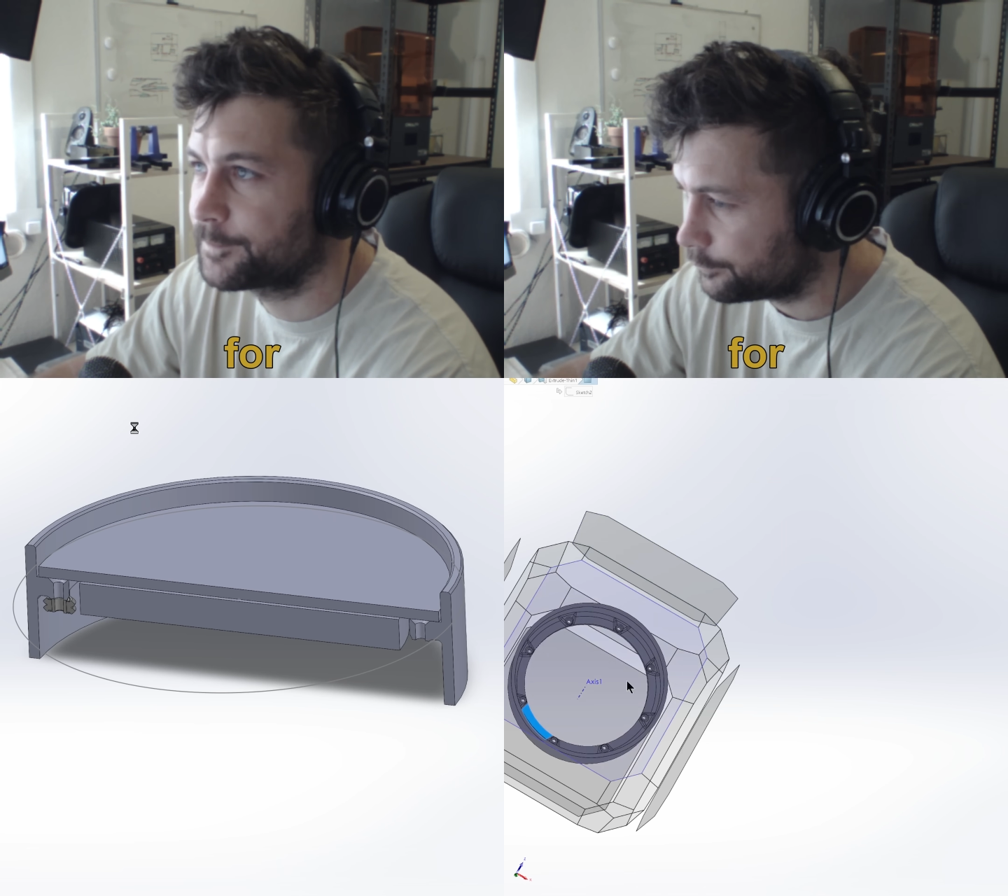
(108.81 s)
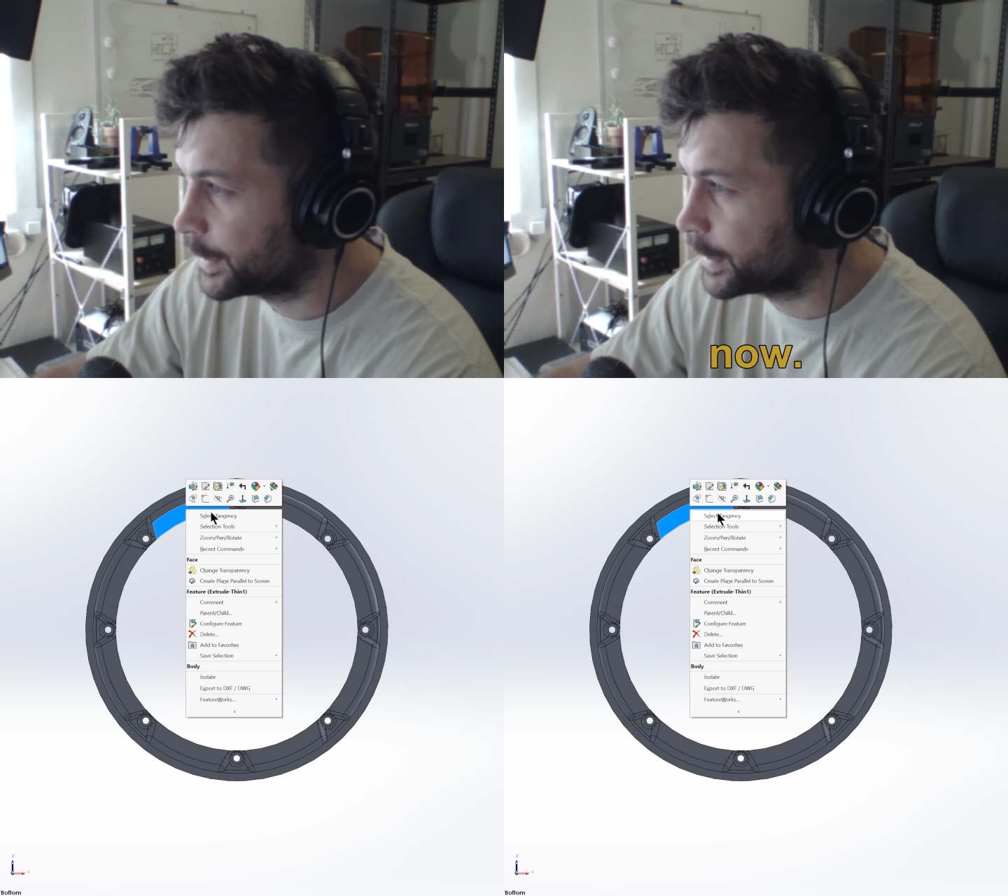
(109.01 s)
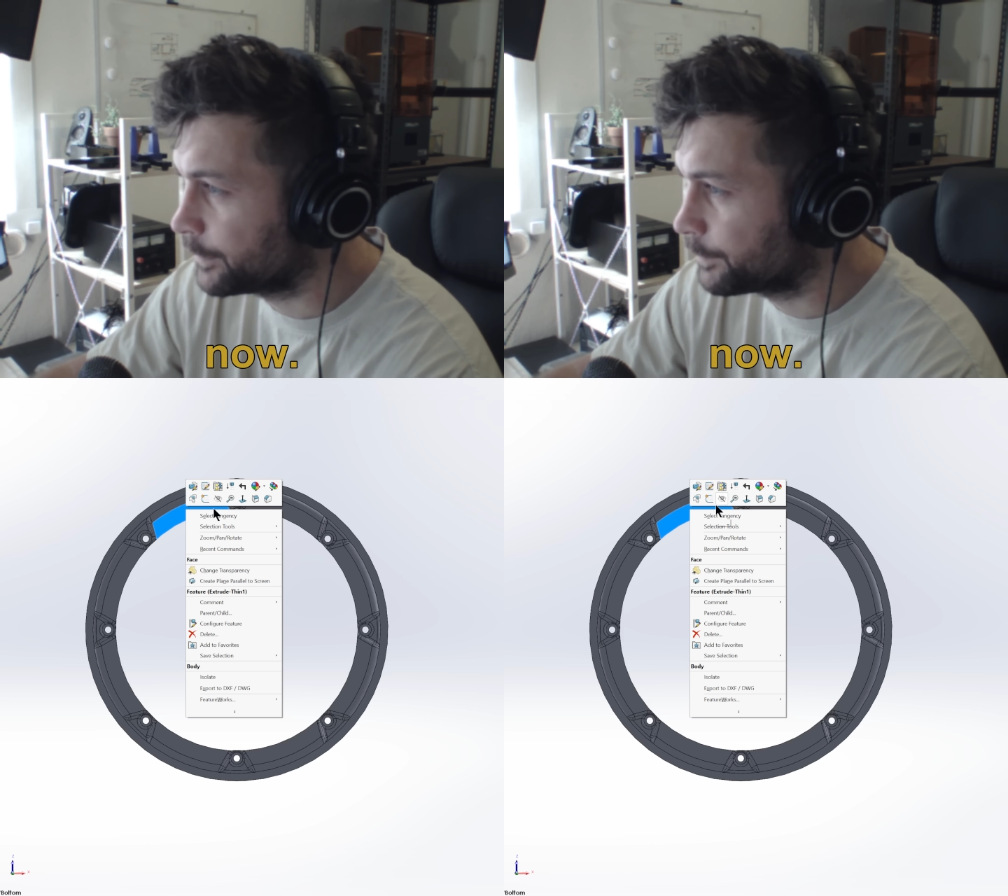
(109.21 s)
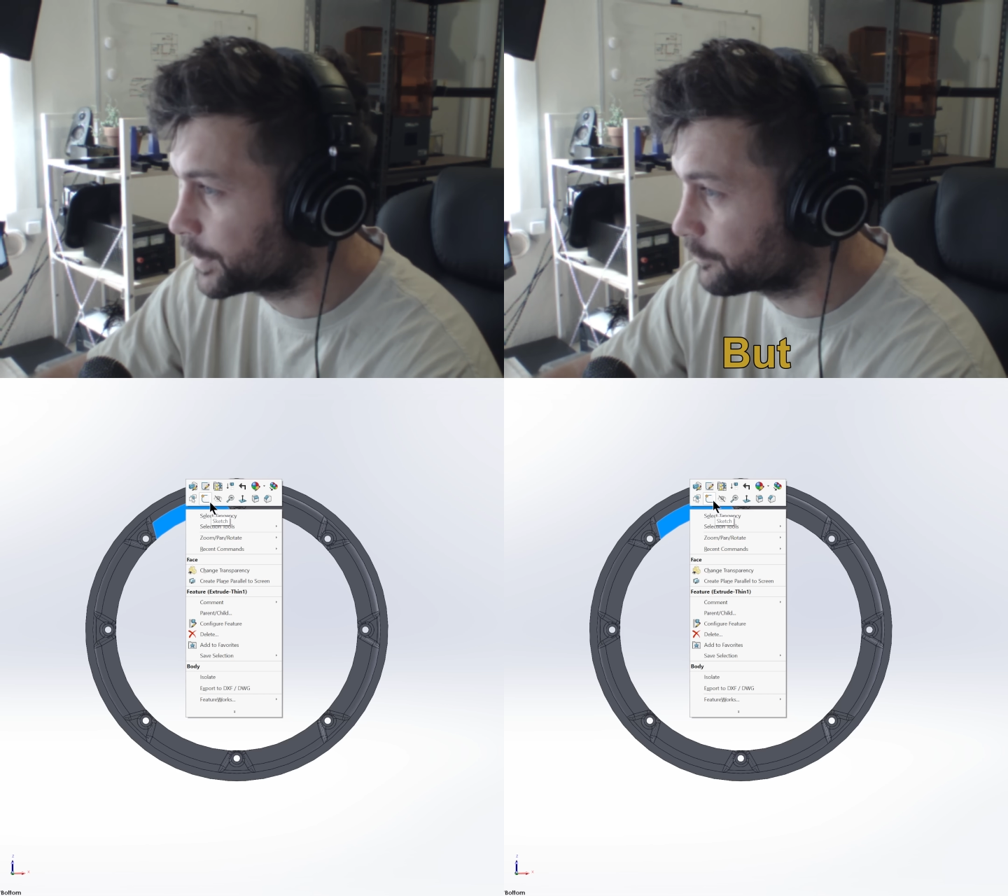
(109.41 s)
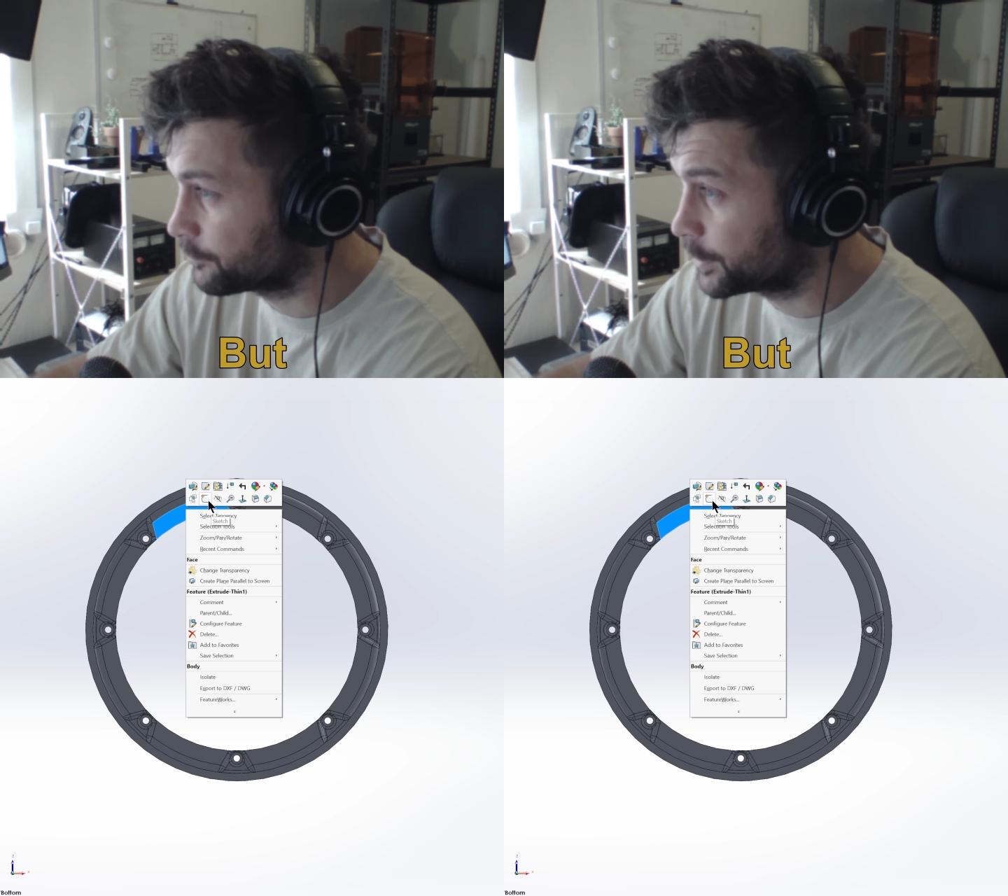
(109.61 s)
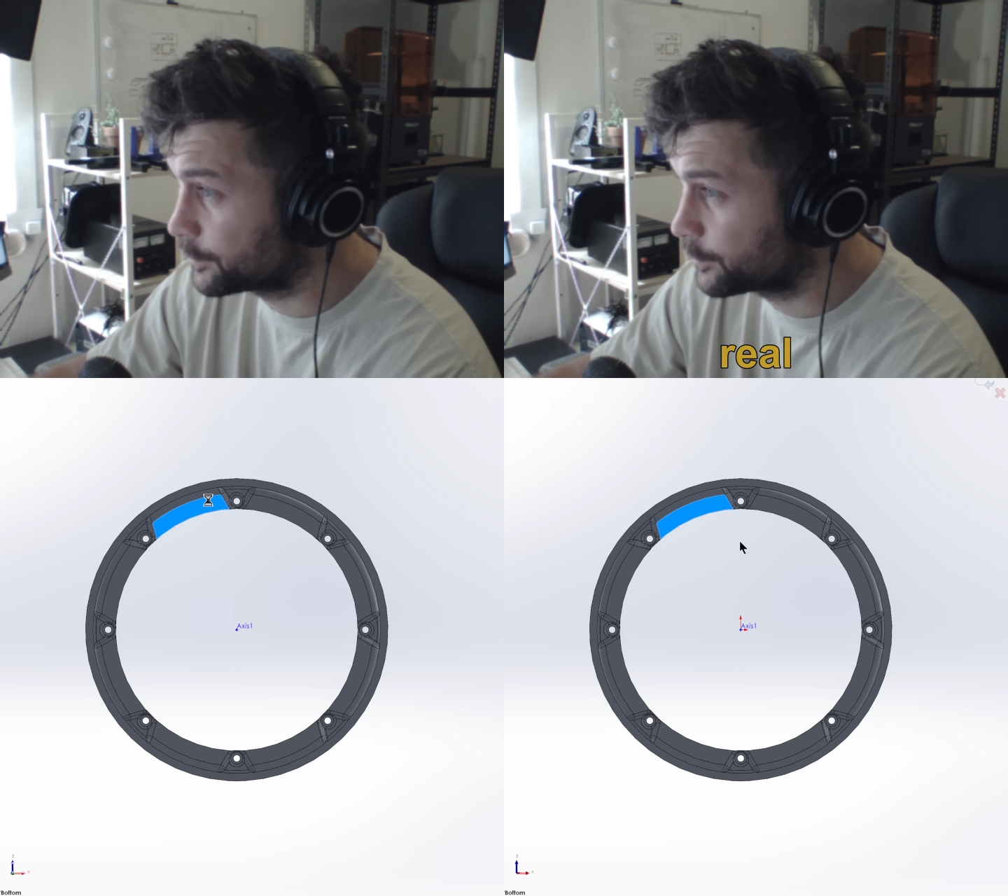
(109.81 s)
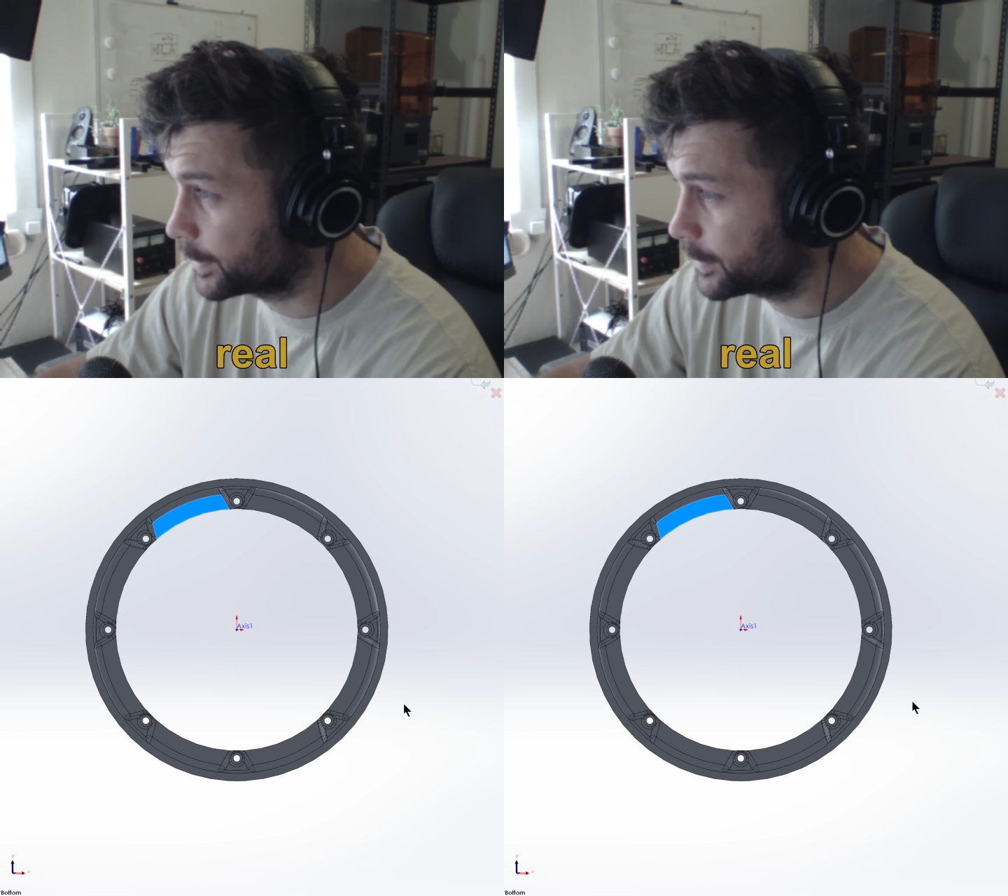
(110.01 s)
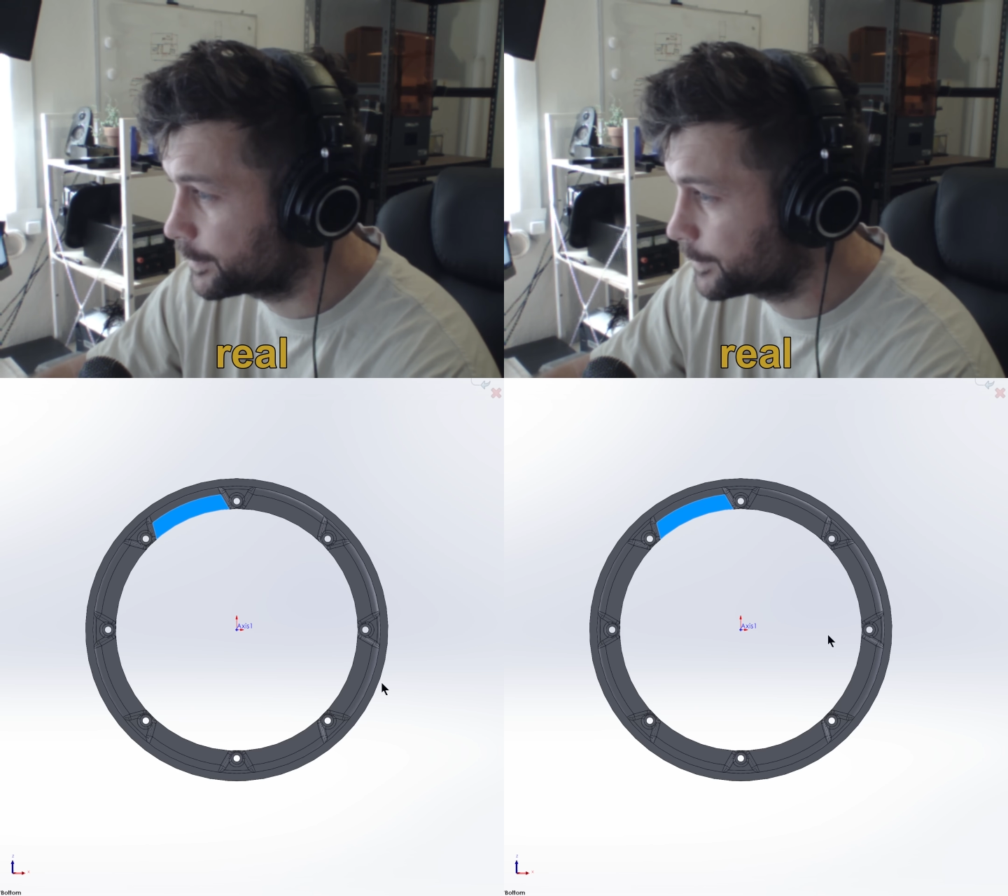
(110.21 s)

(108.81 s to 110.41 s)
But real quick,